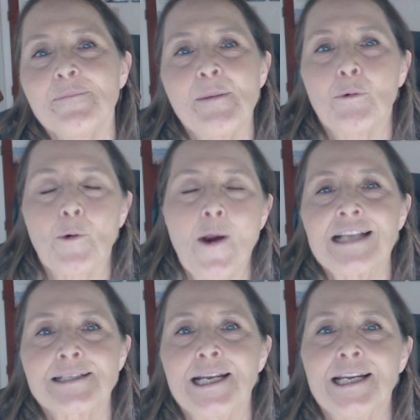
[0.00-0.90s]
people were
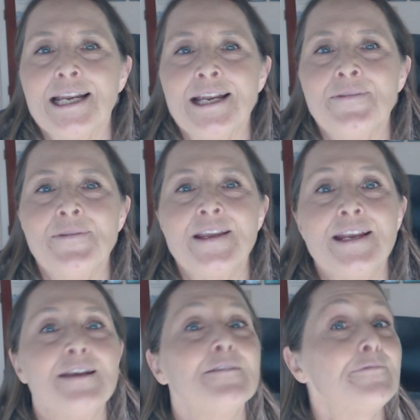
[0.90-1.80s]
asking in
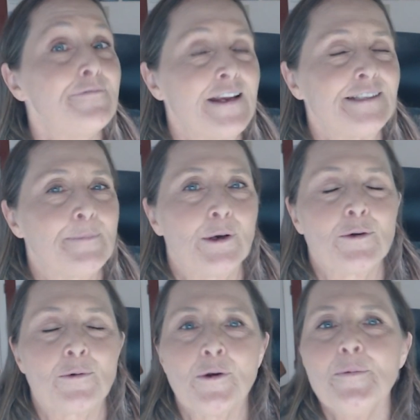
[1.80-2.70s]
the Facebook
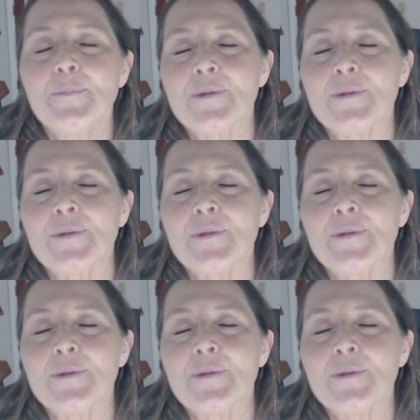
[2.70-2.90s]
group,